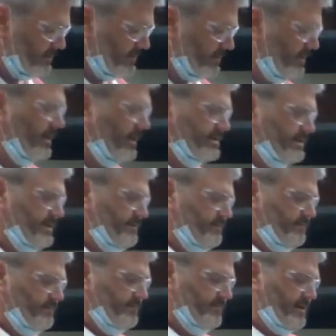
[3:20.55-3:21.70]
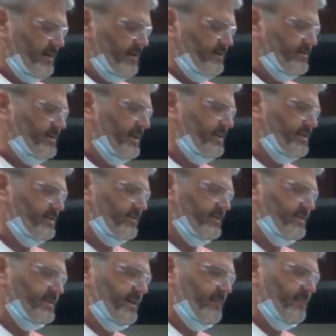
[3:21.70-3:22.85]
Well, actually, my other sketch is on this
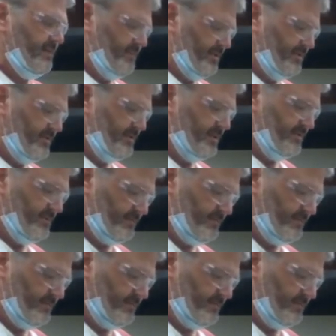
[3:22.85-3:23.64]
side, but I'm going to use this one.